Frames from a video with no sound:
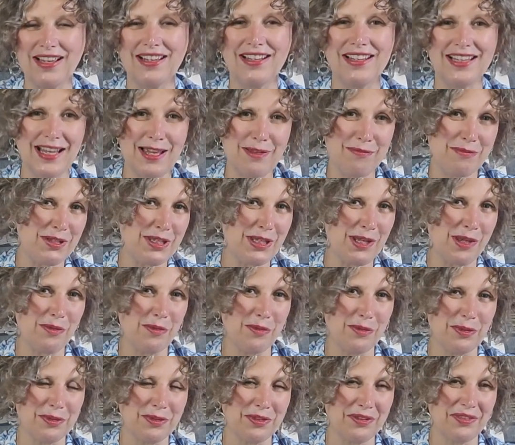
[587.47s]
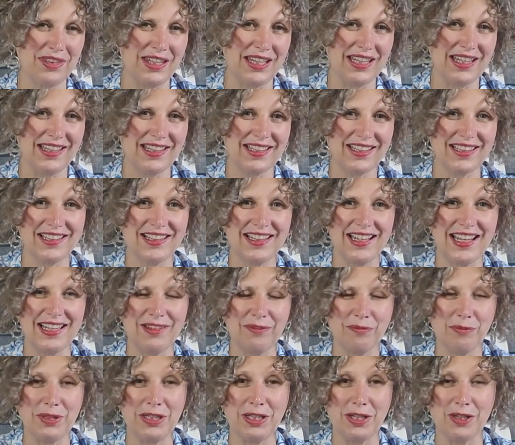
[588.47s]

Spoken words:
Let me know what you think, and let me